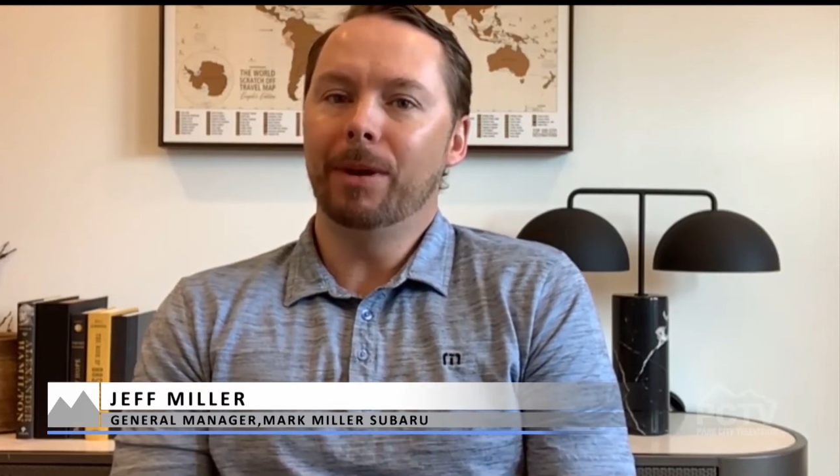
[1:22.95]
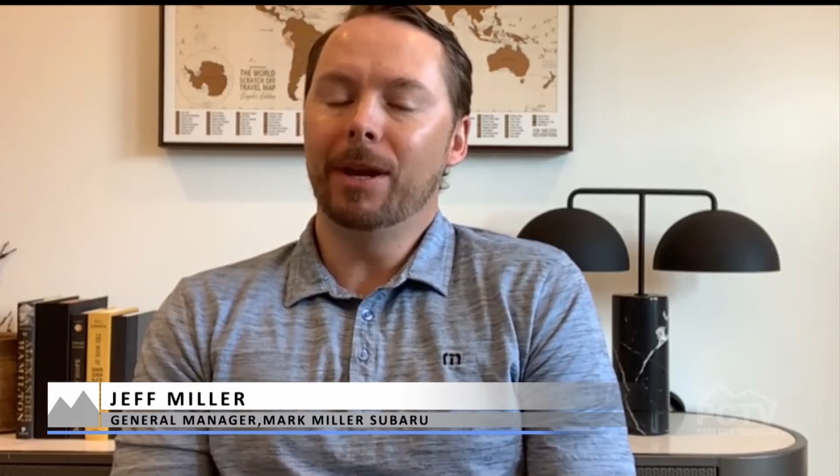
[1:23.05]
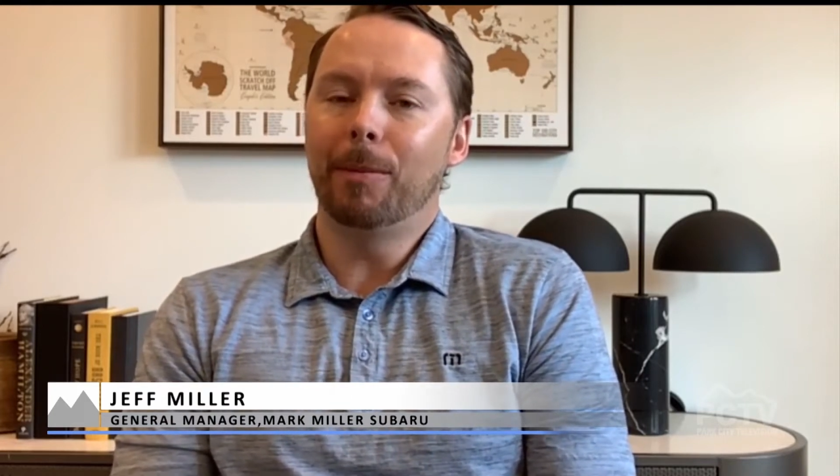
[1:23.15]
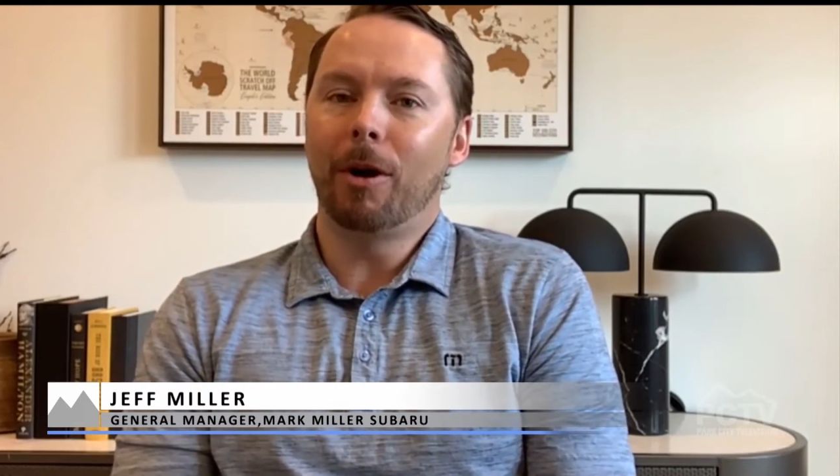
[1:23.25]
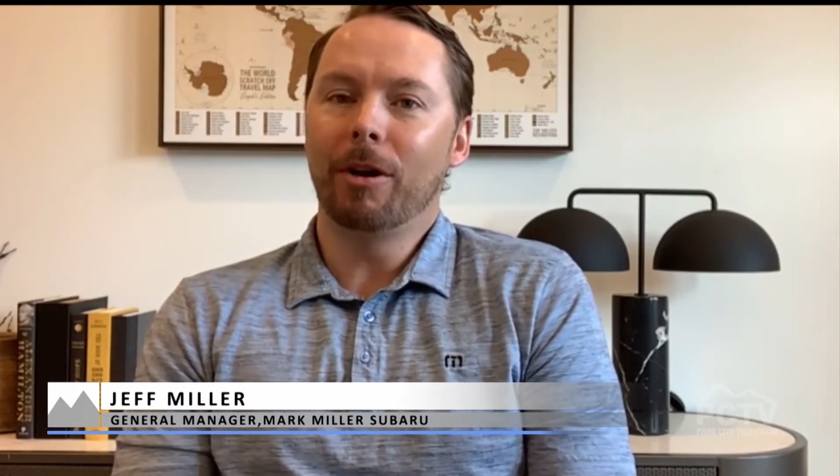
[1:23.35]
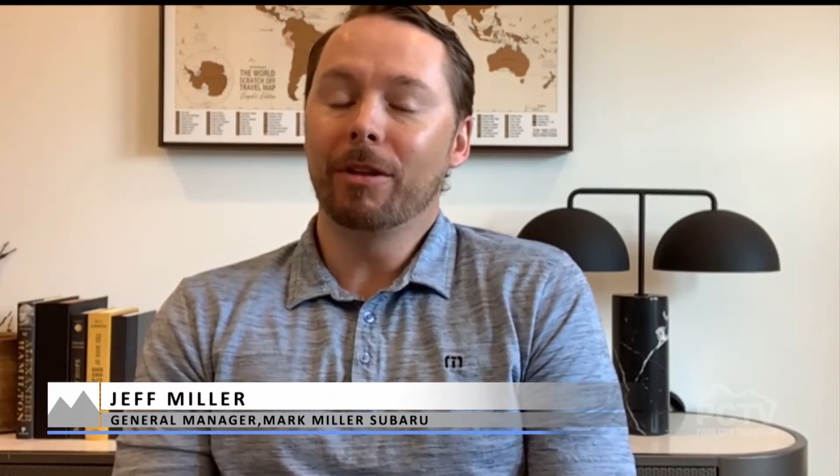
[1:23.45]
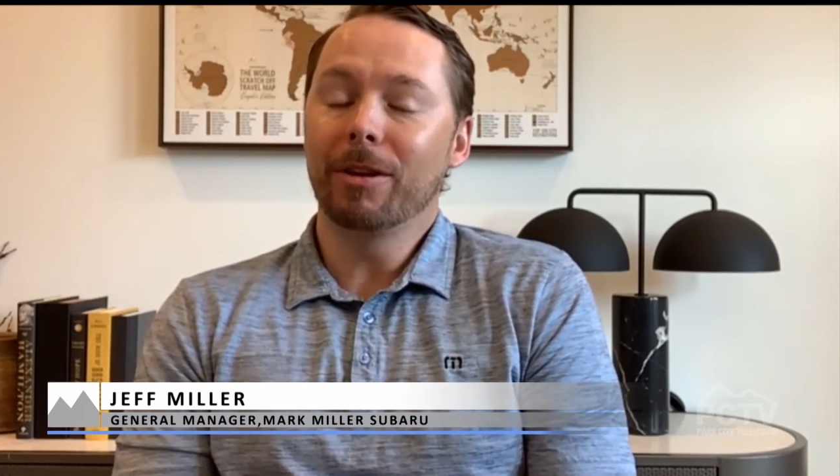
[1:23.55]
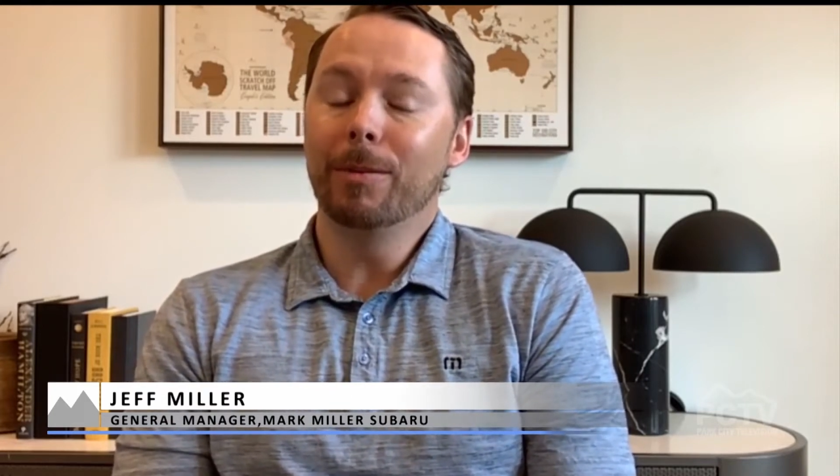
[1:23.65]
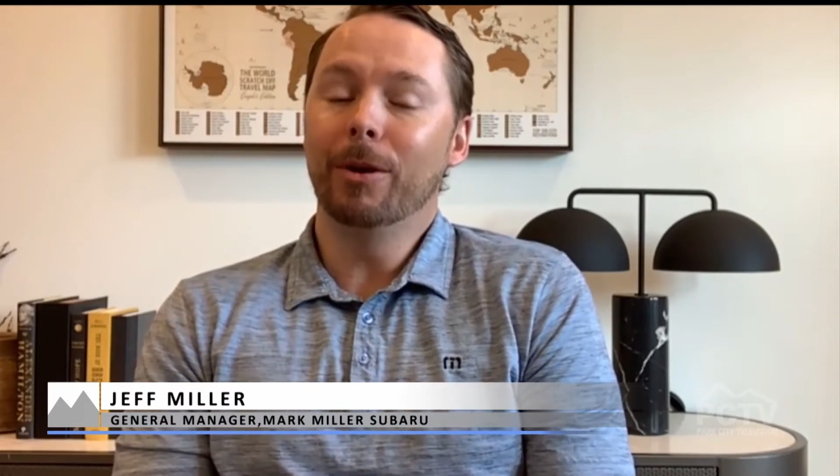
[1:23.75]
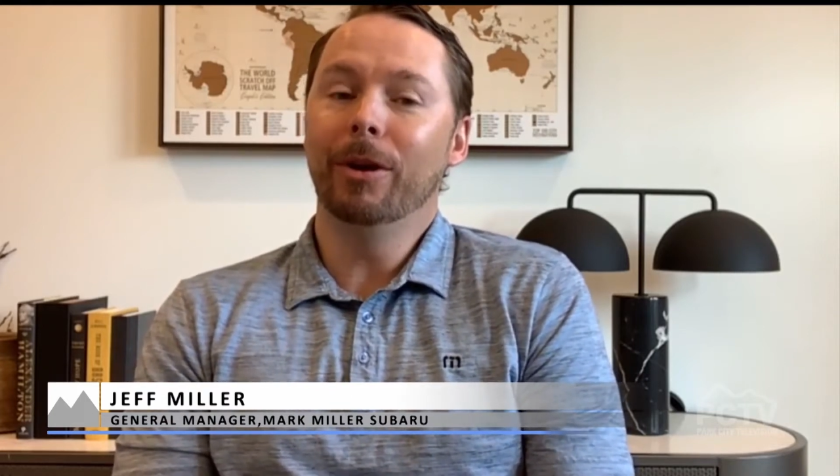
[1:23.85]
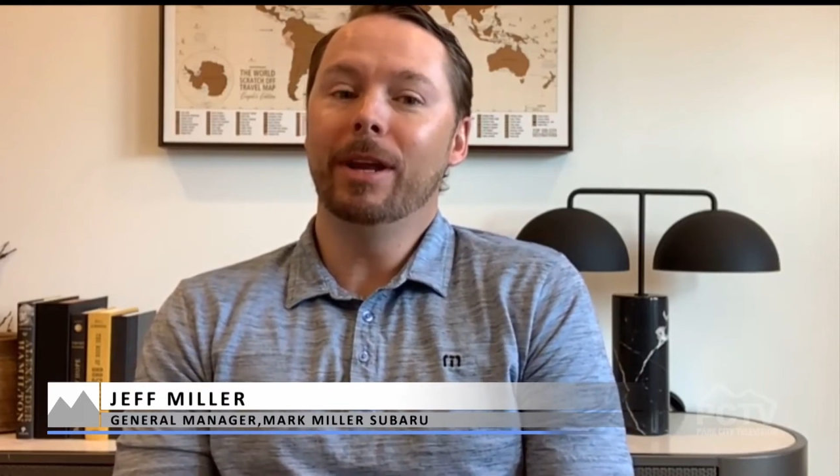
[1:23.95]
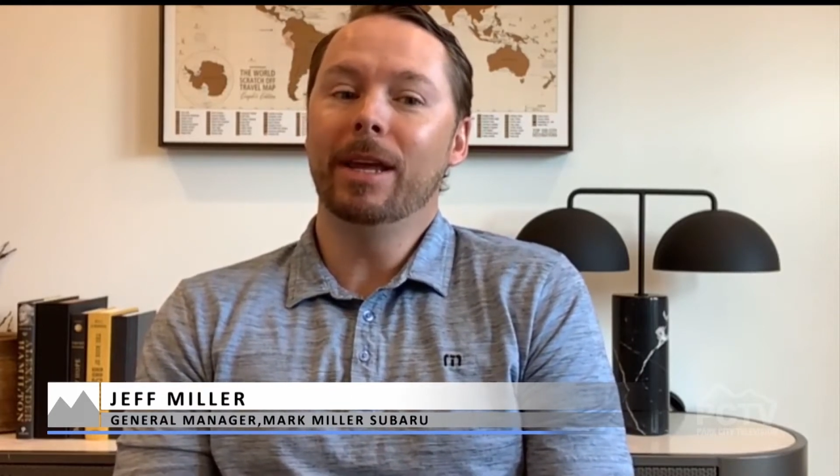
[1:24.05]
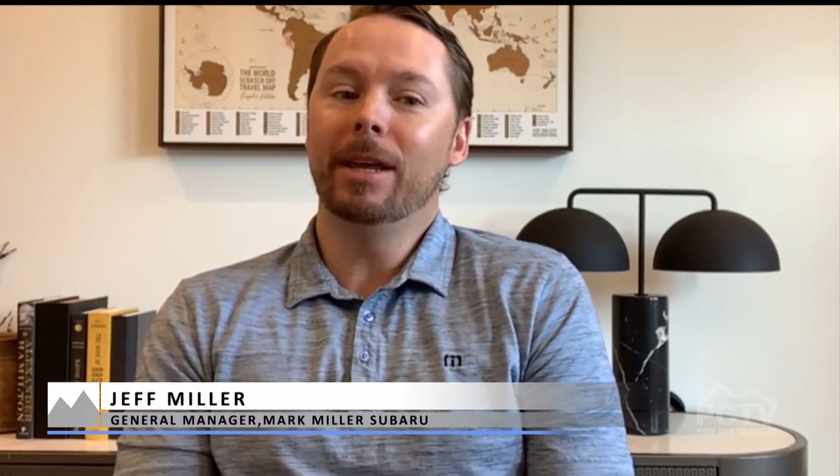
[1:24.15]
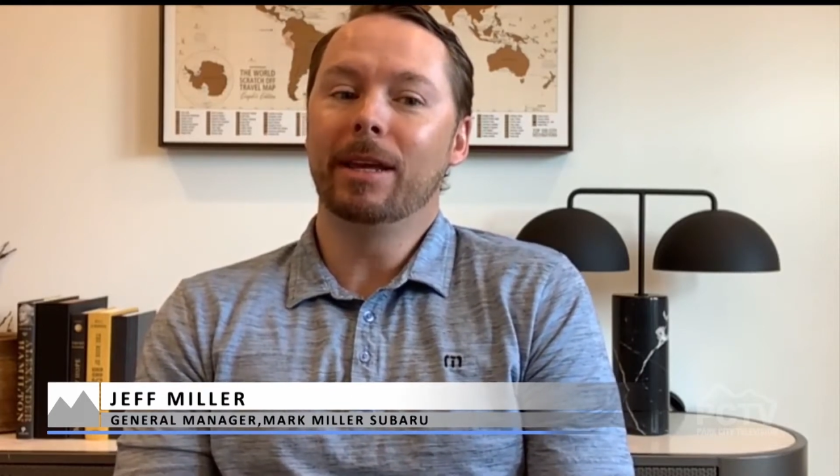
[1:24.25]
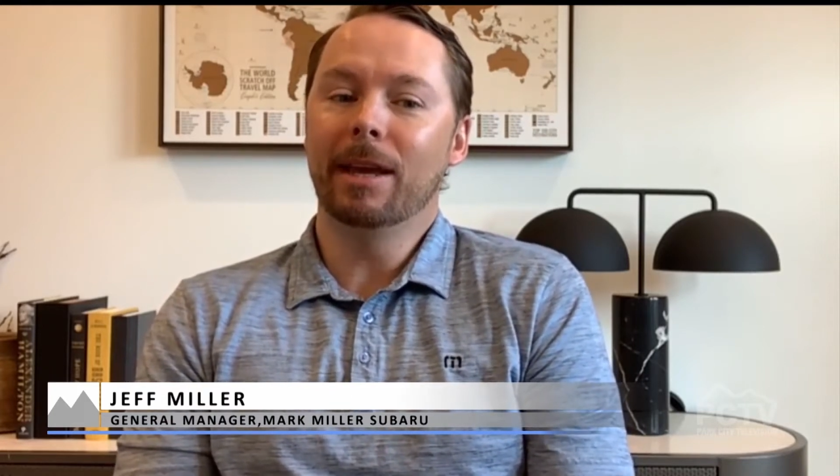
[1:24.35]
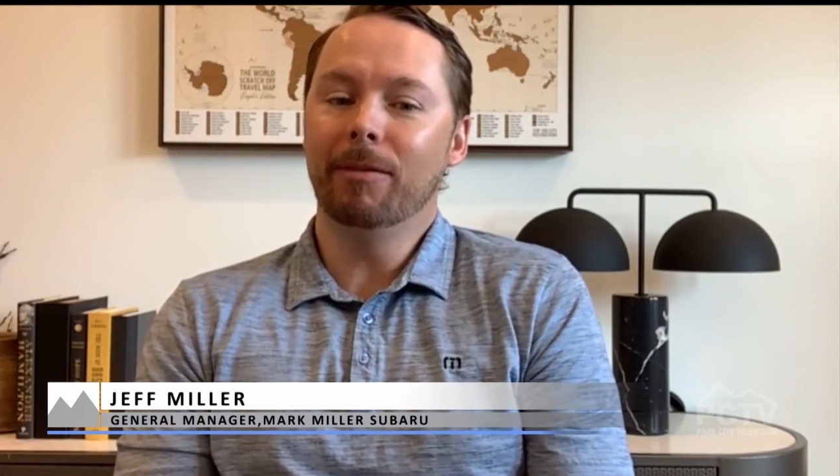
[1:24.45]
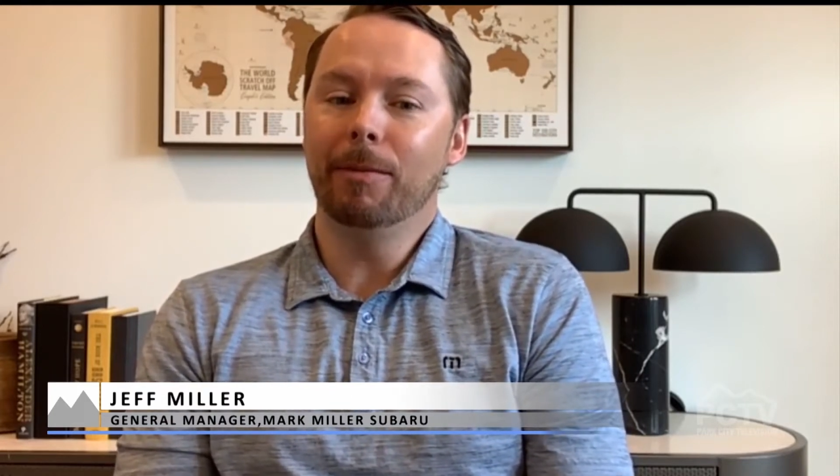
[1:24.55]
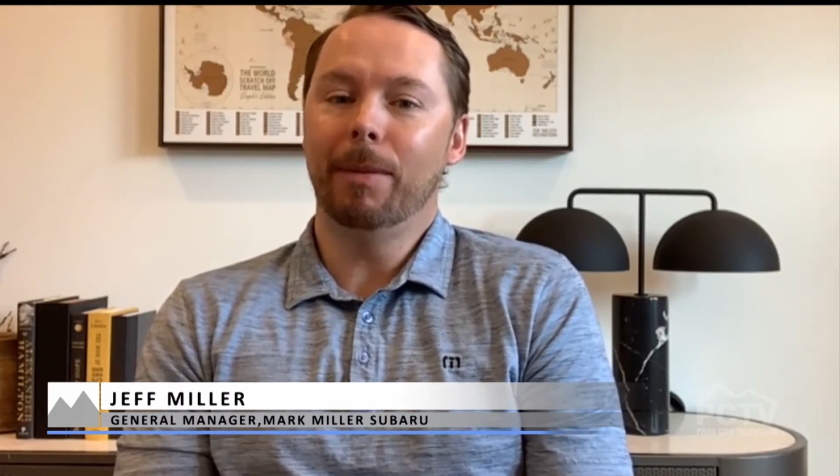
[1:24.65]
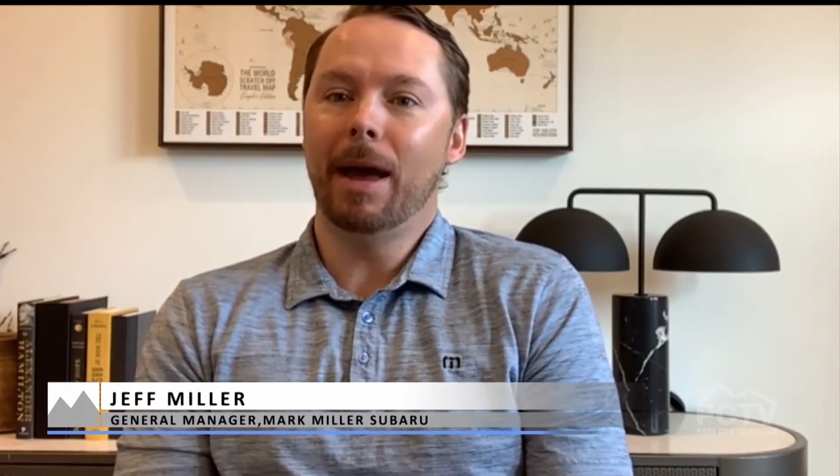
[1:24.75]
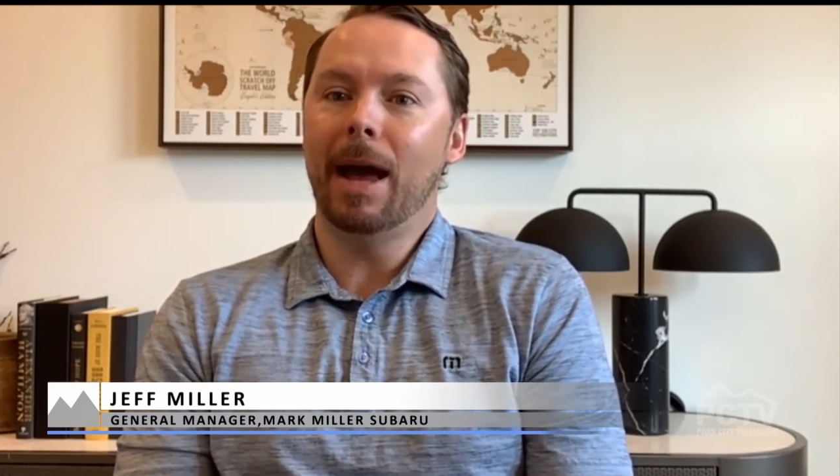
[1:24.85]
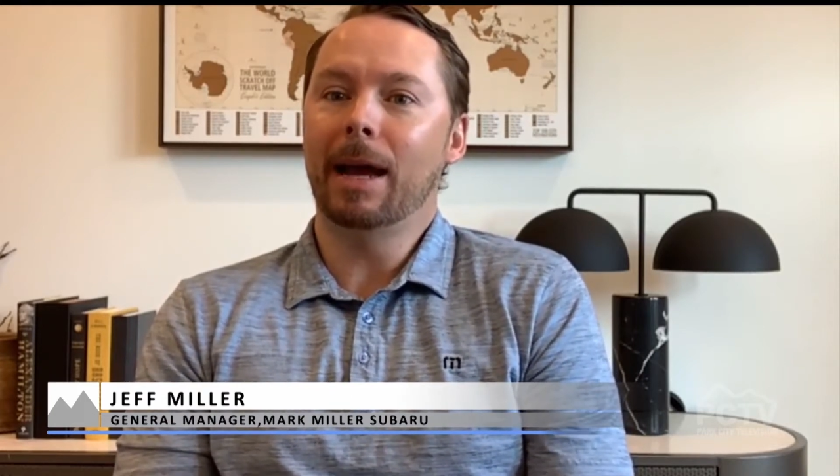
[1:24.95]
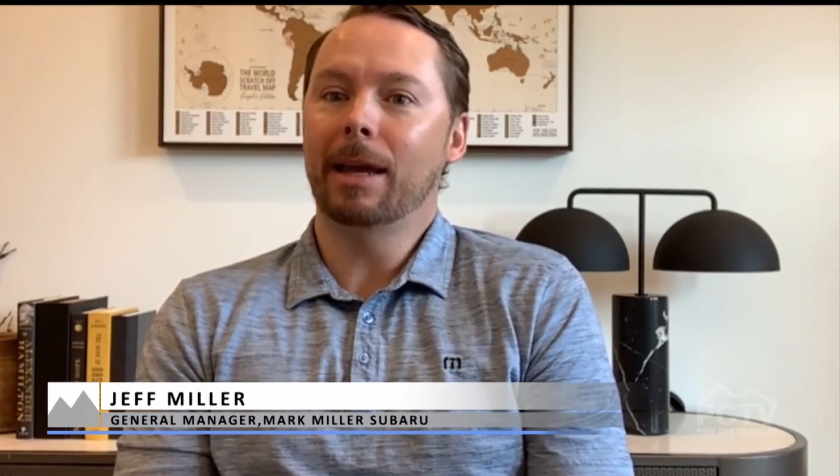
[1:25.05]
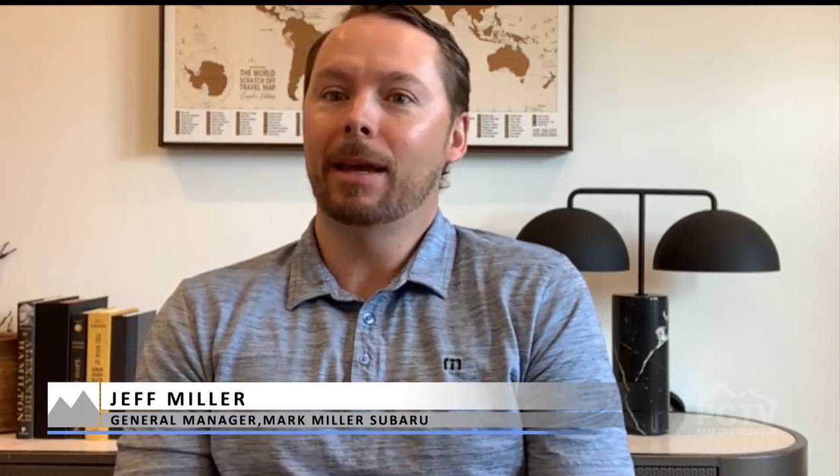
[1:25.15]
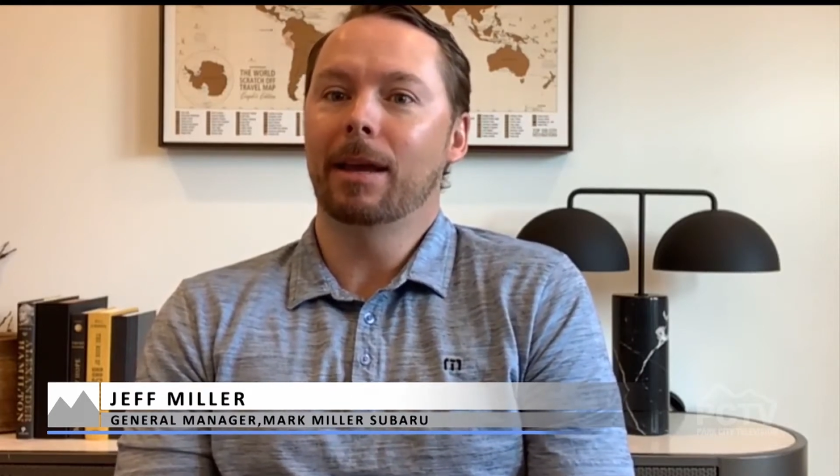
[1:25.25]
being a part of the community, giving back,